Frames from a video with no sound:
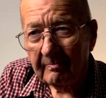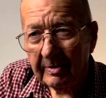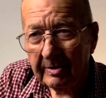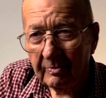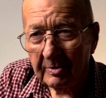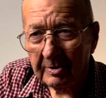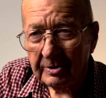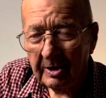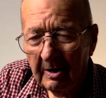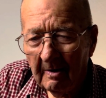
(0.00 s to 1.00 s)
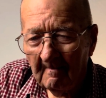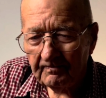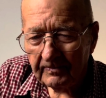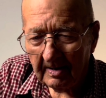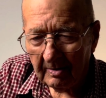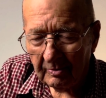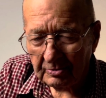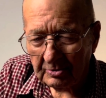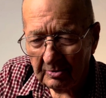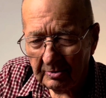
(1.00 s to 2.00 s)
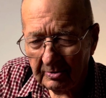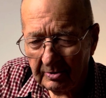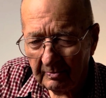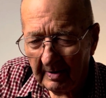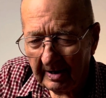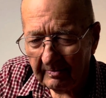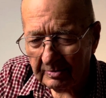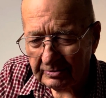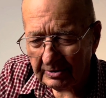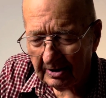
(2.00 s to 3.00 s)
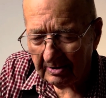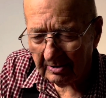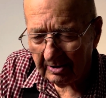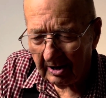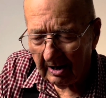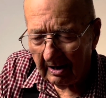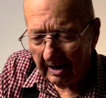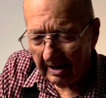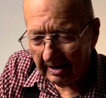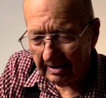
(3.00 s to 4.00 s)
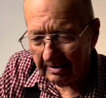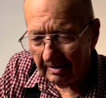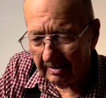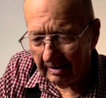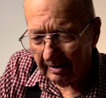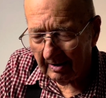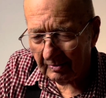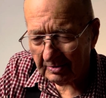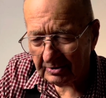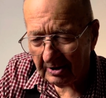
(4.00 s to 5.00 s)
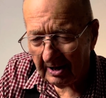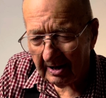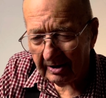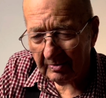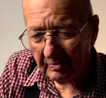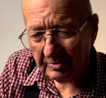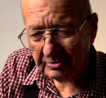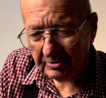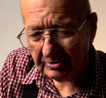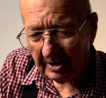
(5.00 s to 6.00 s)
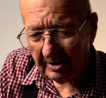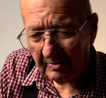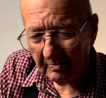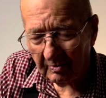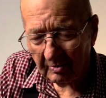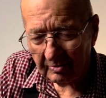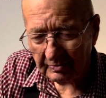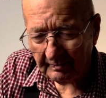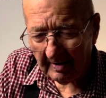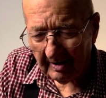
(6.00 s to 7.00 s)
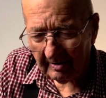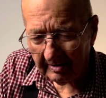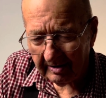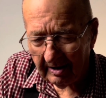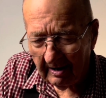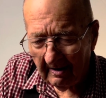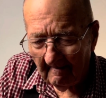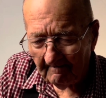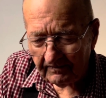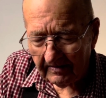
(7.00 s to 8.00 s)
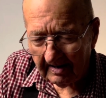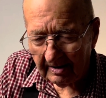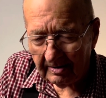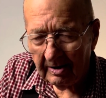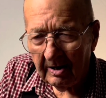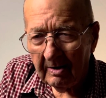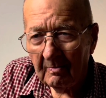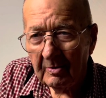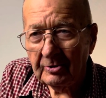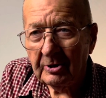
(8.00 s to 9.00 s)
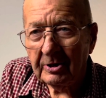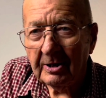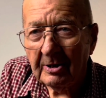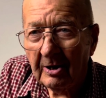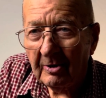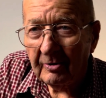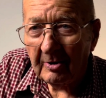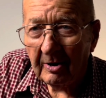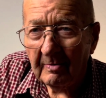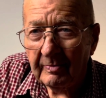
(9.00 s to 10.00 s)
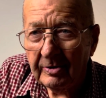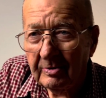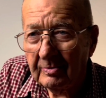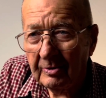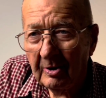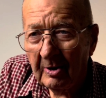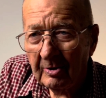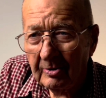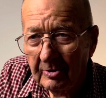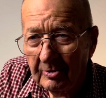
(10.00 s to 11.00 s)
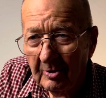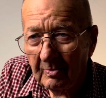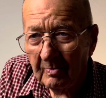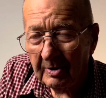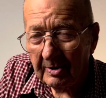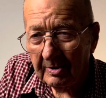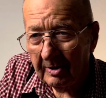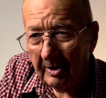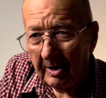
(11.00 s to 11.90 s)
me was I was going to Bible Center, and there was a guy that was a janitor, Rose Pie. And when you get out of the Army, you don't want